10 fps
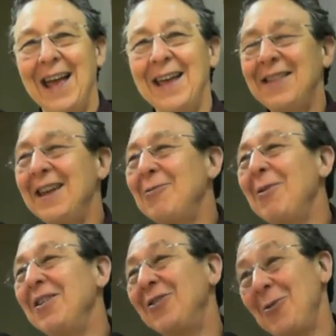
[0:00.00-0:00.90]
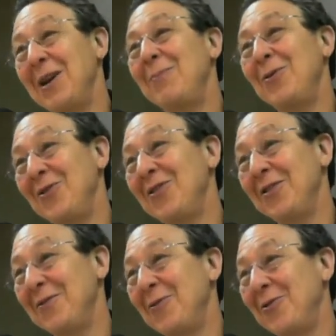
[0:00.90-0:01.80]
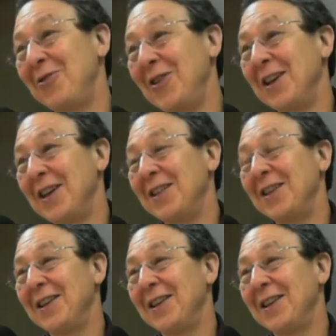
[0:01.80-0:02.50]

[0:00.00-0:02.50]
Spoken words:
And that one is quite pertinent for today, I think.